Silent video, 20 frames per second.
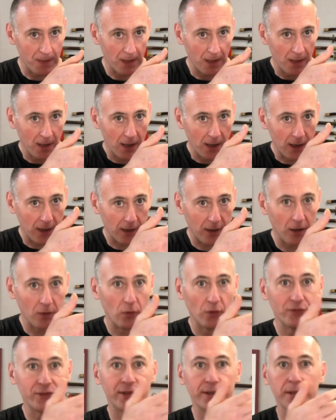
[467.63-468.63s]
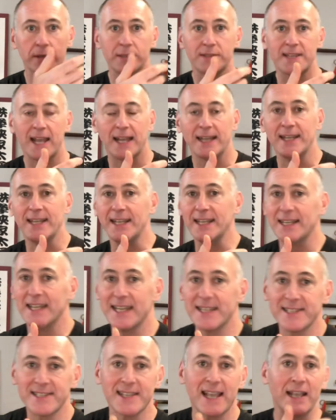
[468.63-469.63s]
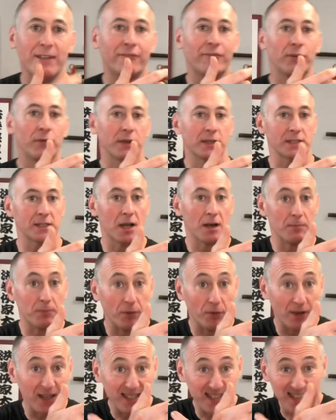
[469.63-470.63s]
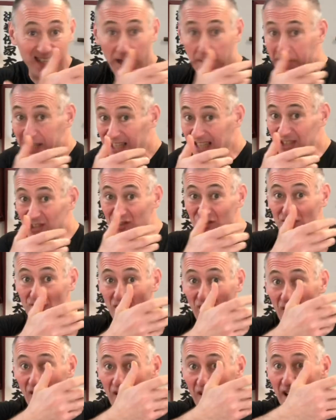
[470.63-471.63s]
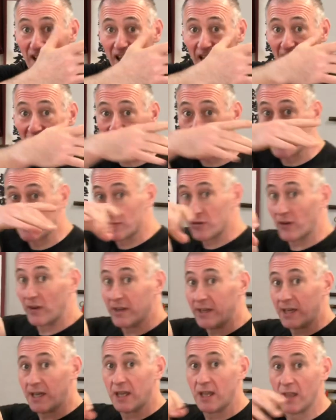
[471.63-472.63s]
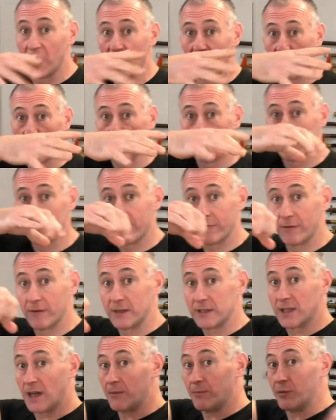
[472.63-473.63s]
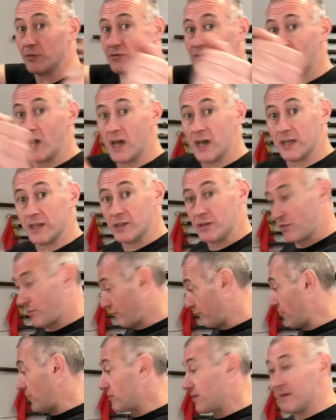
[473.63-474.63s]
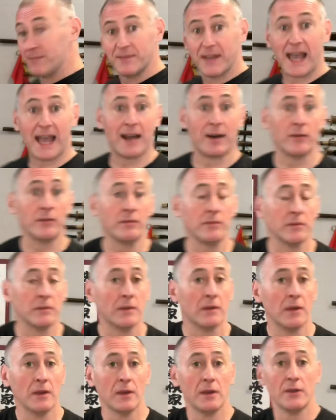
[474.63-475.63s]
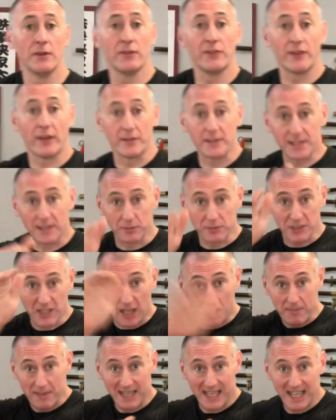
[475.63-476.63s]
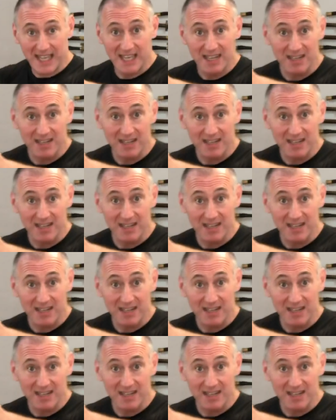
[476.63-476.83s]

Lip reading: and I want to do a technique, let's say, for example, he's coming in strong and I'm trying to, for example, turn and throw him down. So if someone's coming in,